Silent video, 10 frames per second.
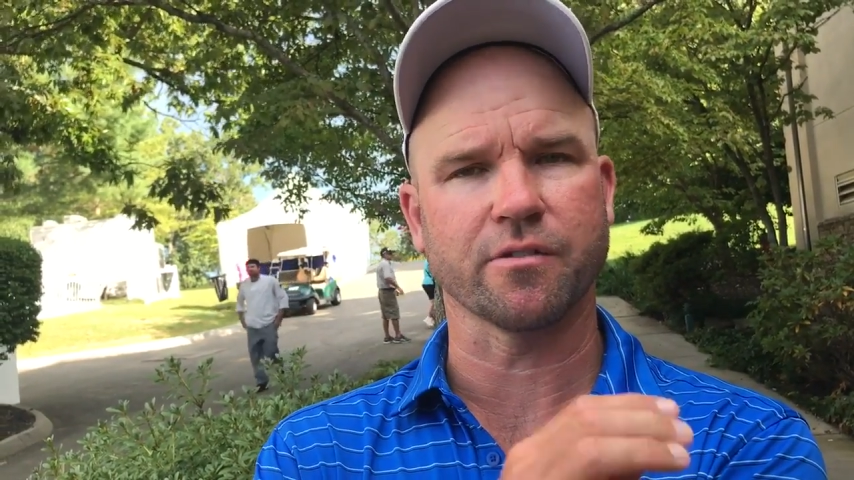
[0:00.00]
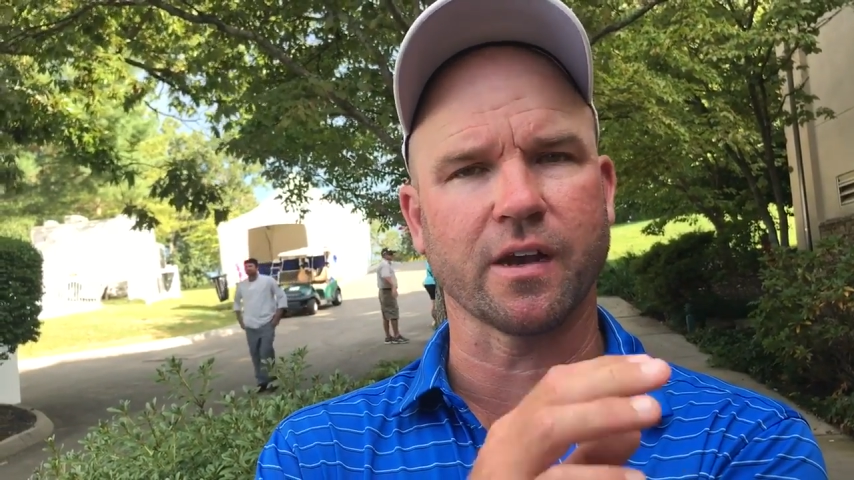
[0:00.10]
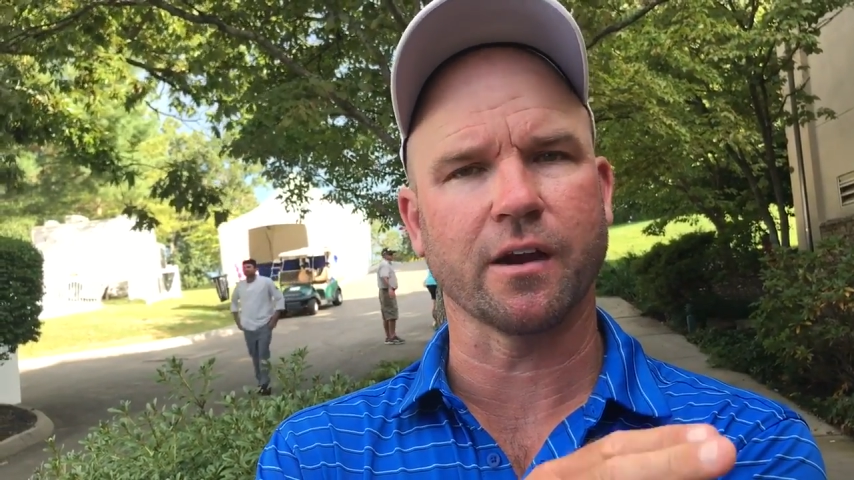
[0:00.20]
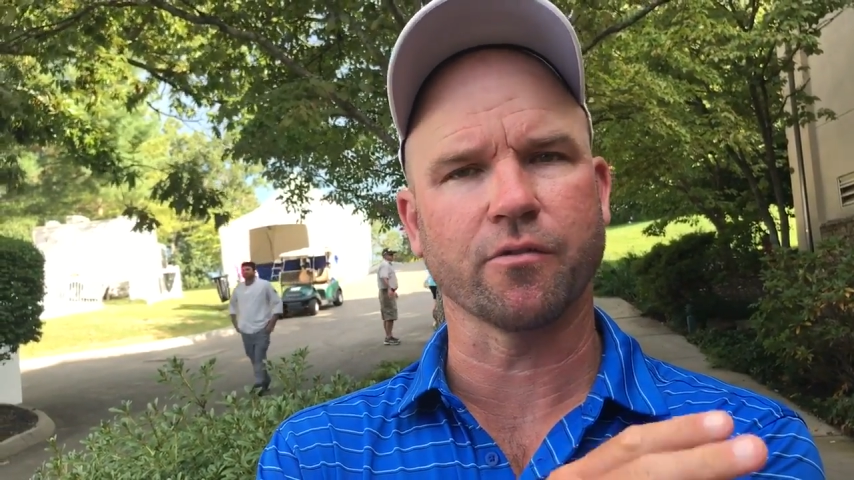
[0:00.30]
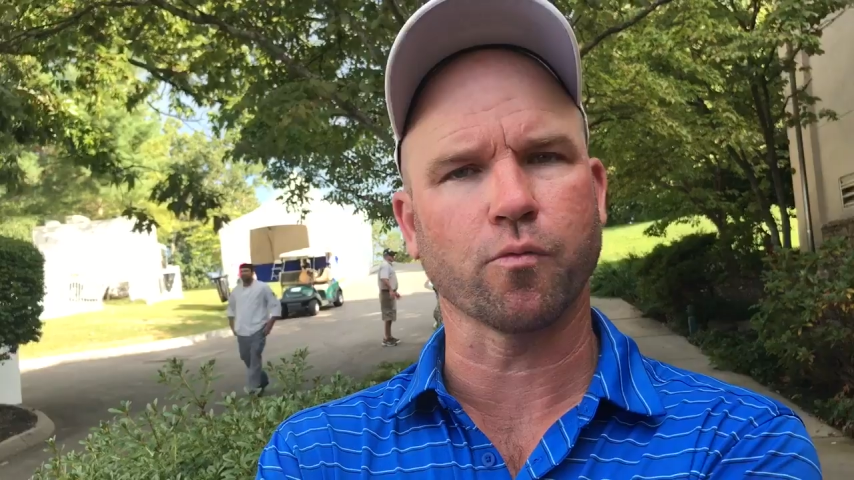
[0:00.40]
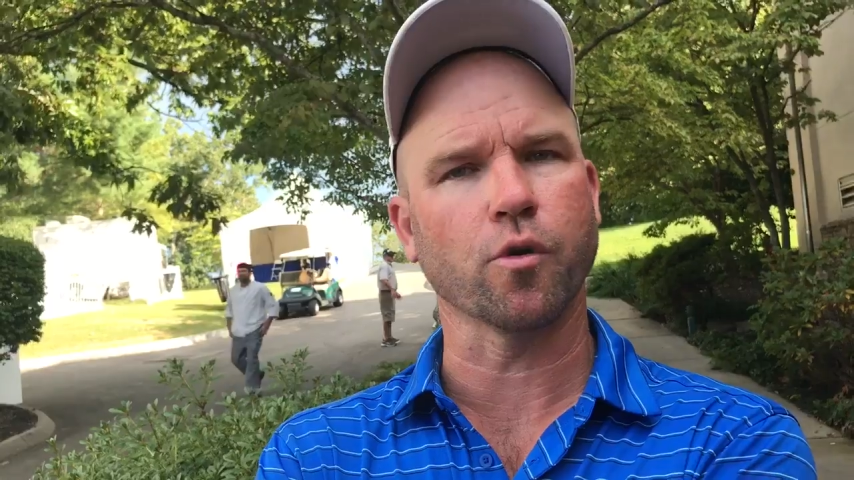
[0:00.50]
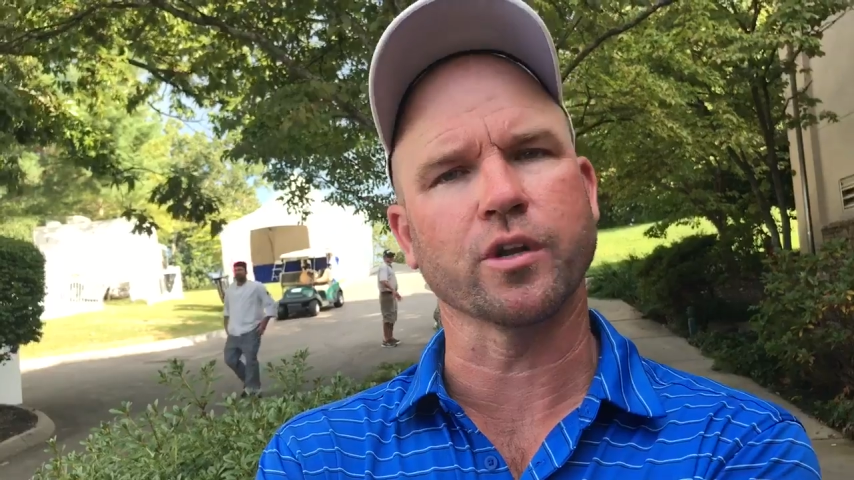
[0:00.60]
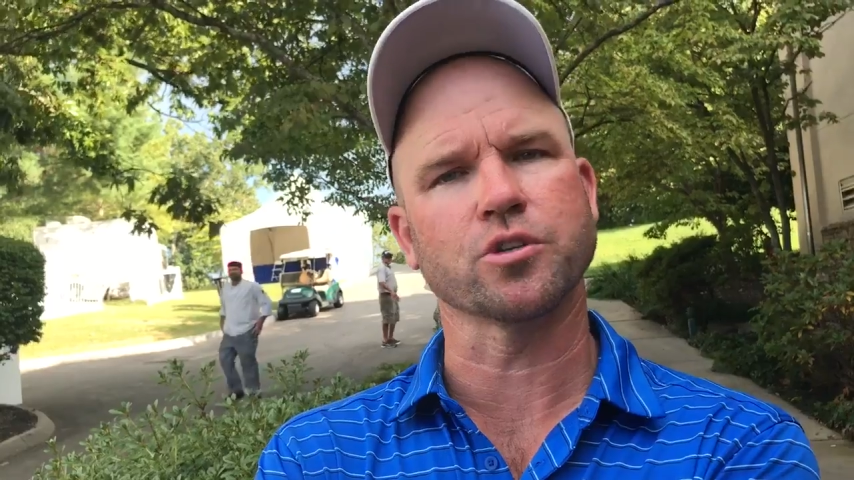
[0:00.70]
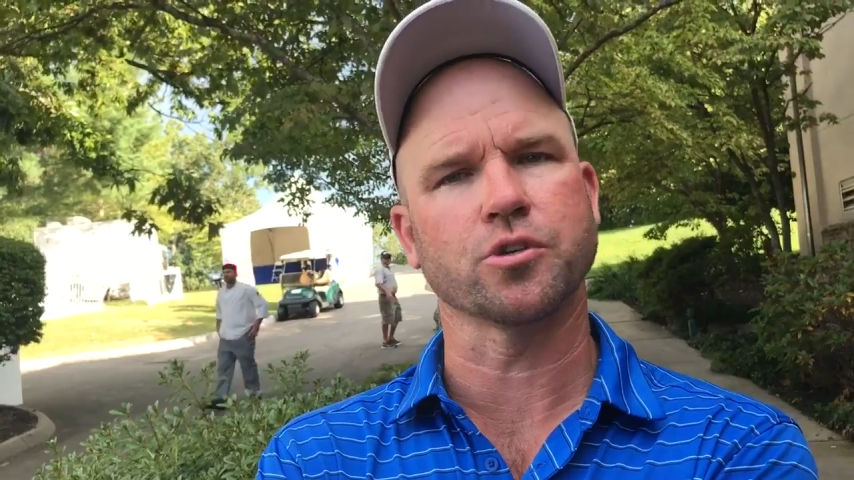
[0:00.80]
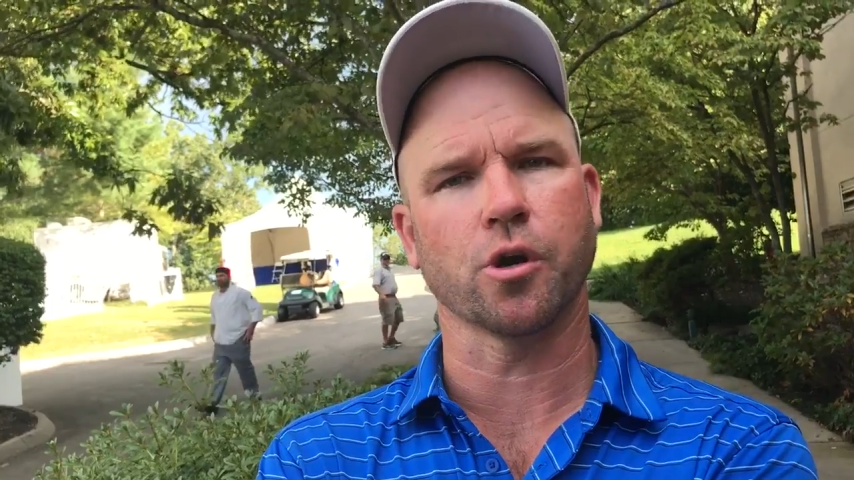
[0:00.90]
His irons
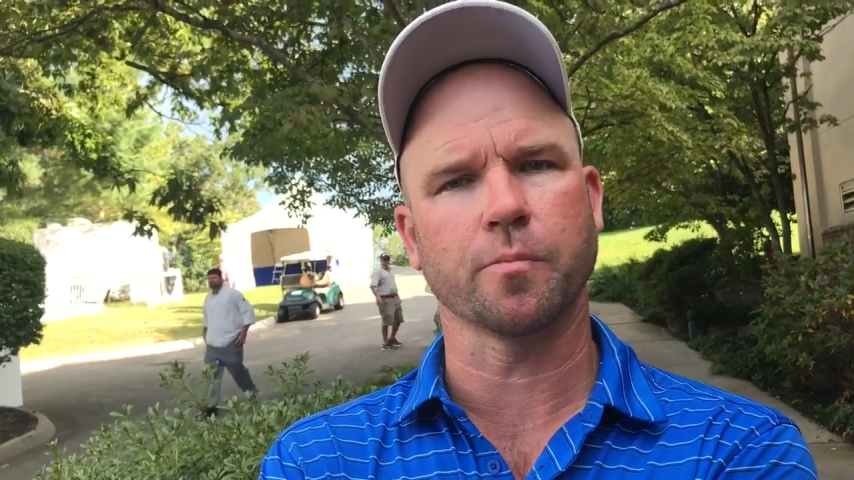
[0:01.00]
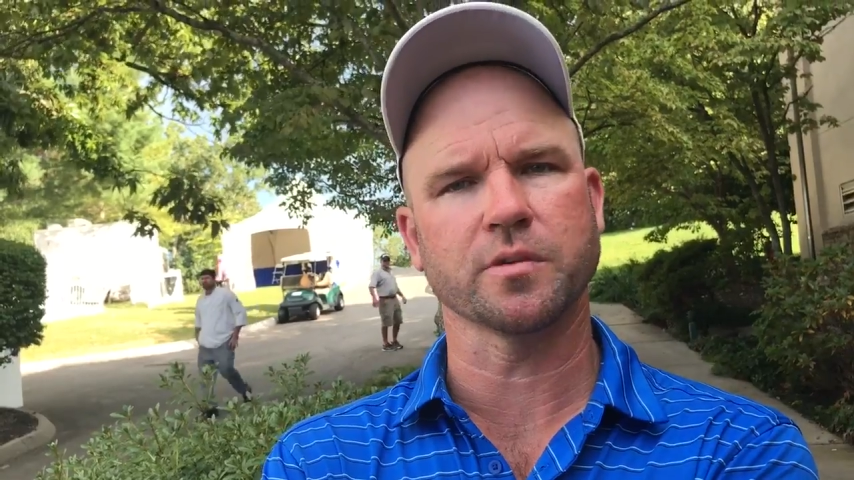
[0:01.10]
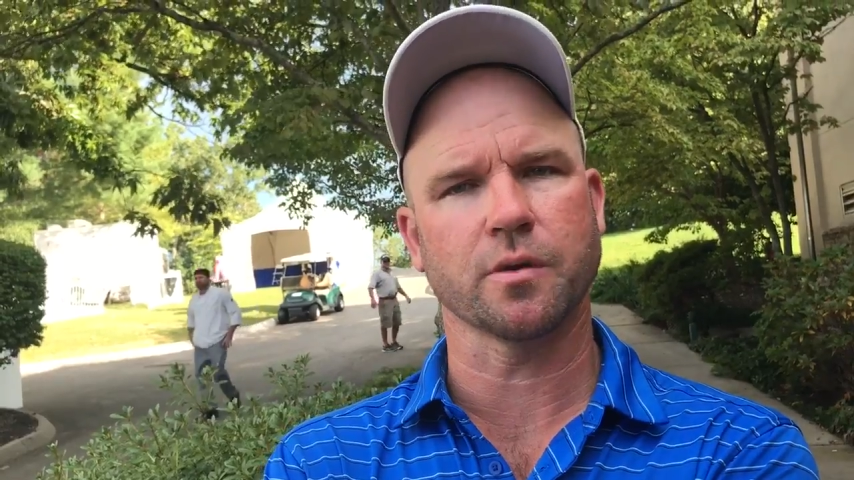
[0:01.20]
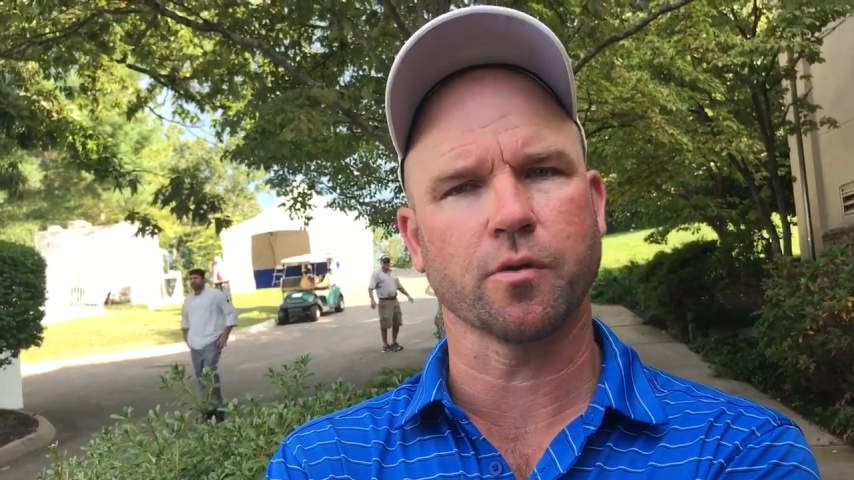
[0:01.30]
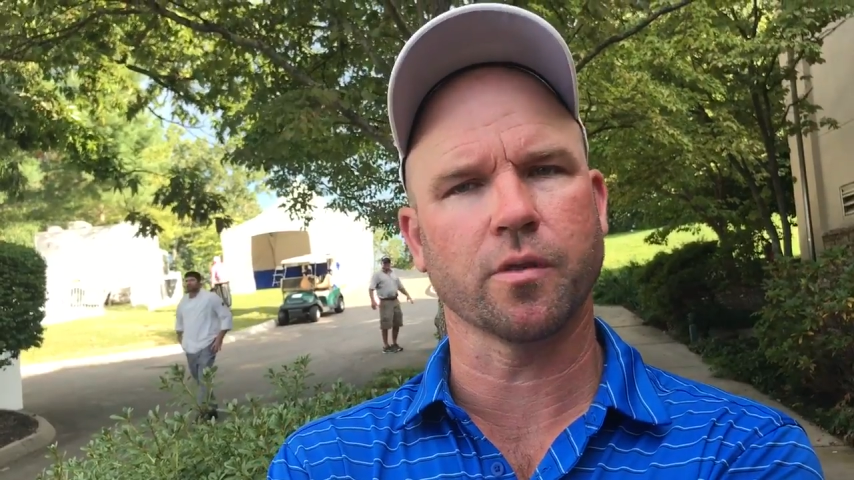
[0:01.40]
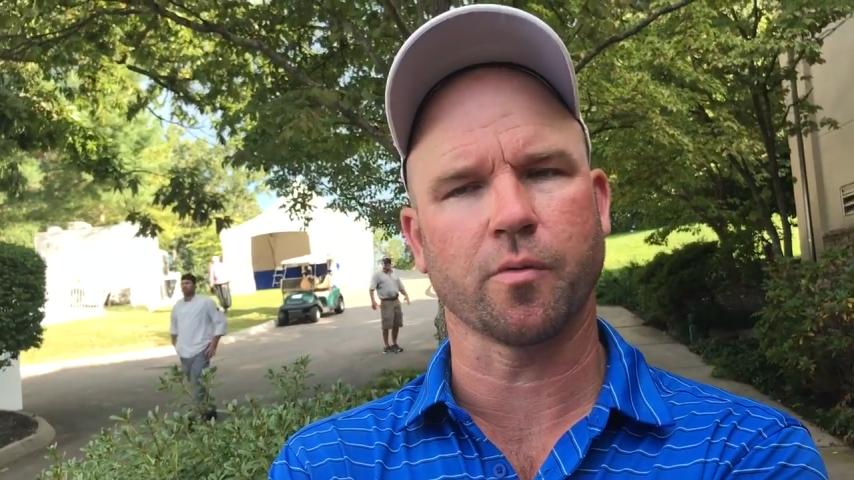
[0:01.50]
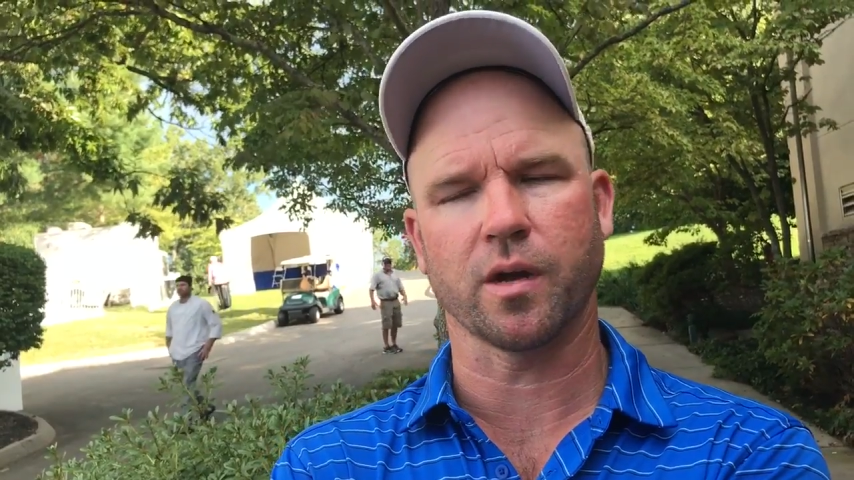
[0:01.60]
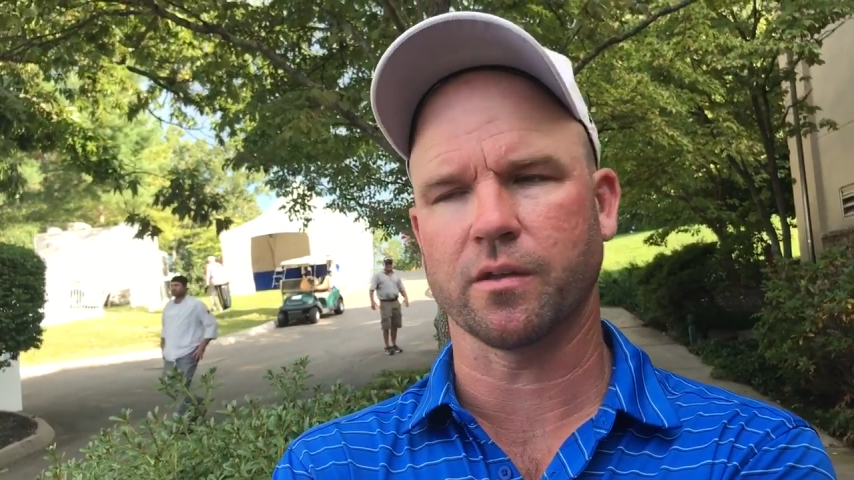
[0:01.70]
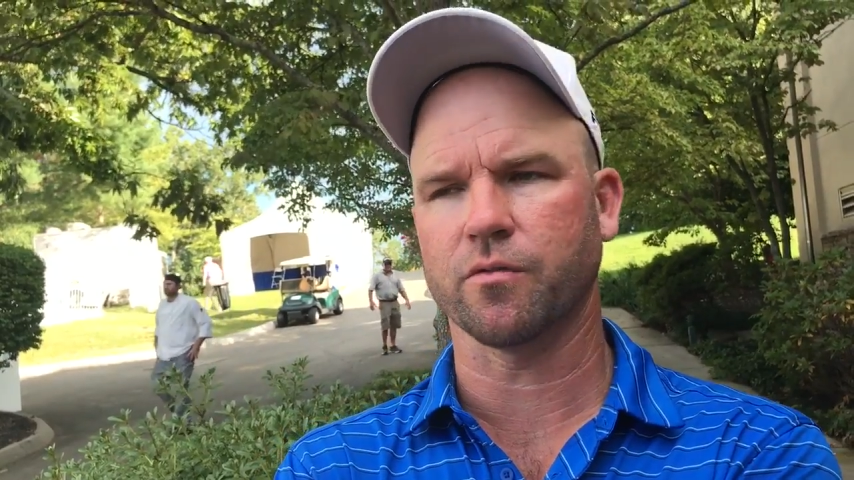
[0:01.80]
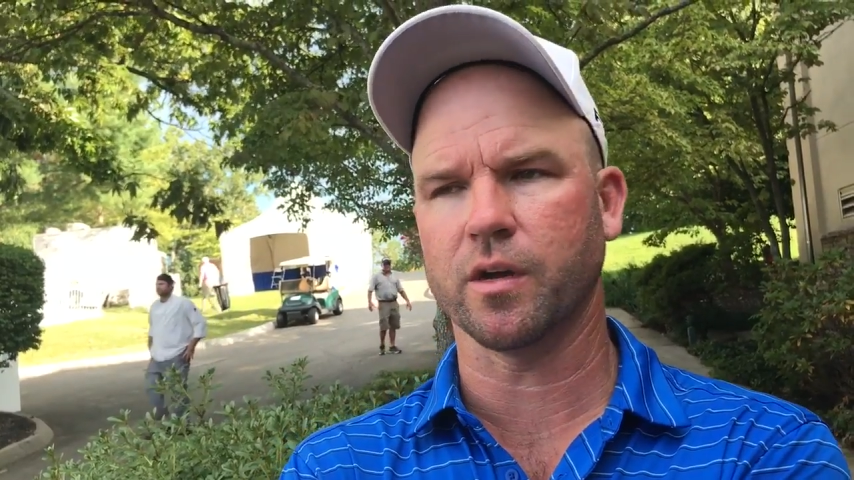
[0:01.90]
weren't as sharp as they were in the
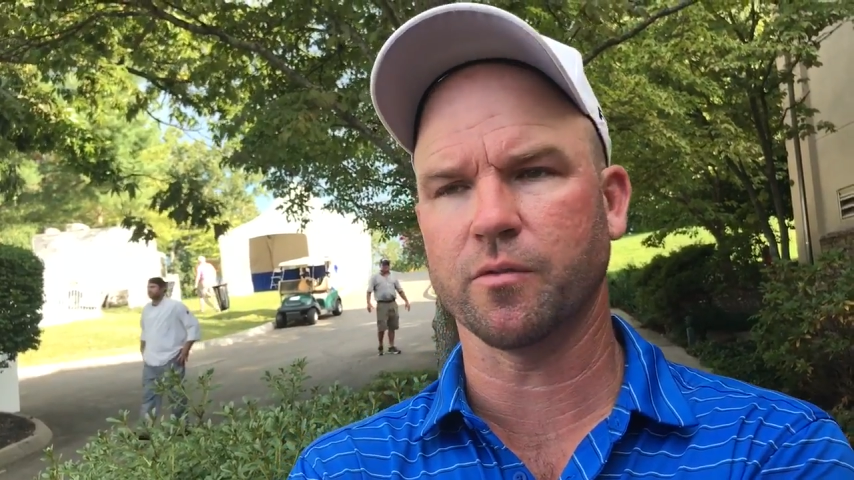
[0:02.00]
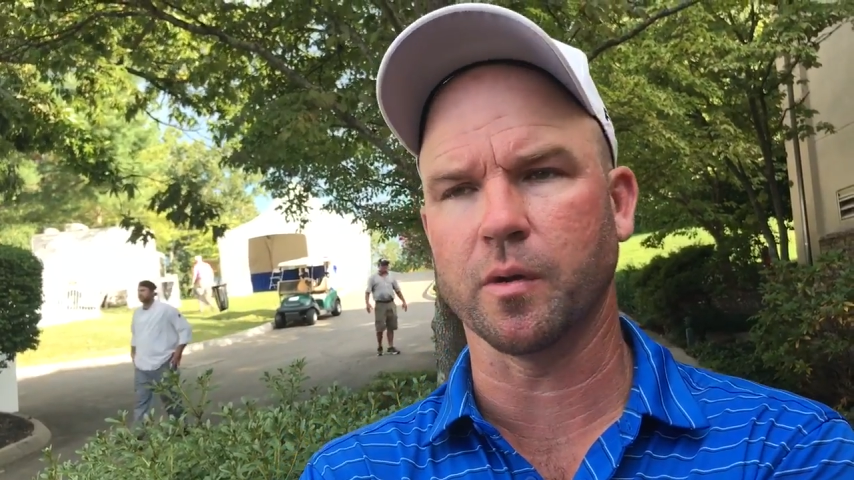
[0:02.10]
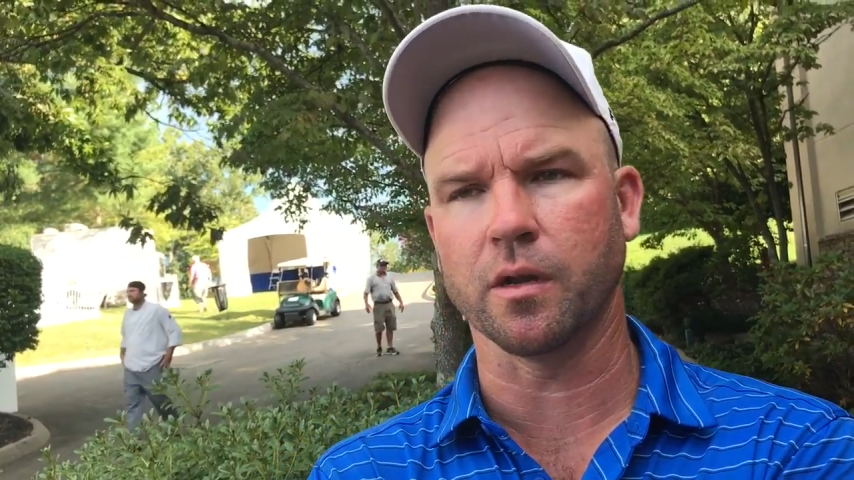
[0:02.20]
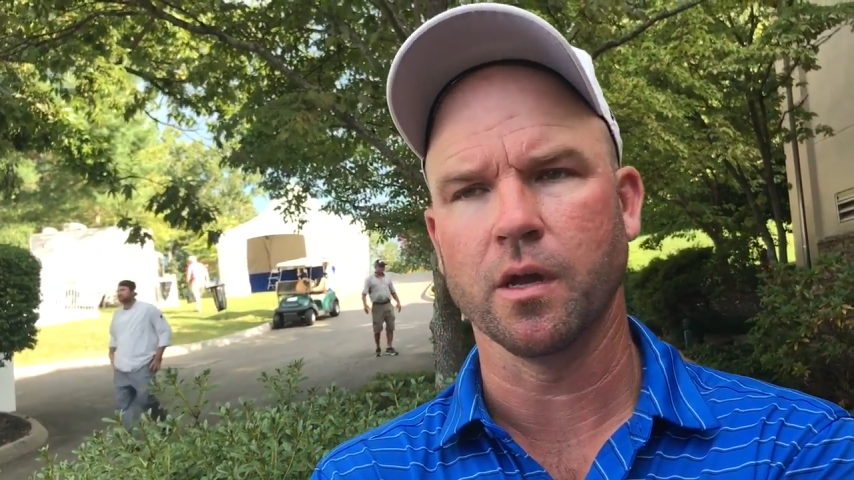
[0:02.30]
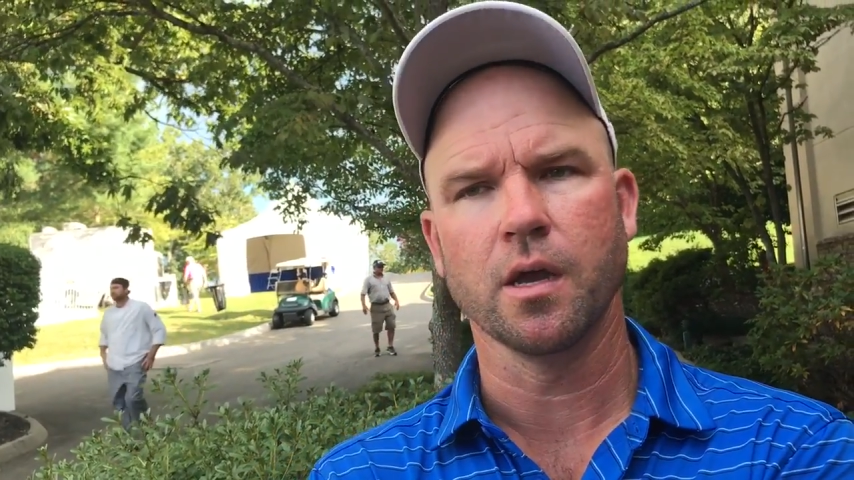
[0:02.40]
practice rounds, but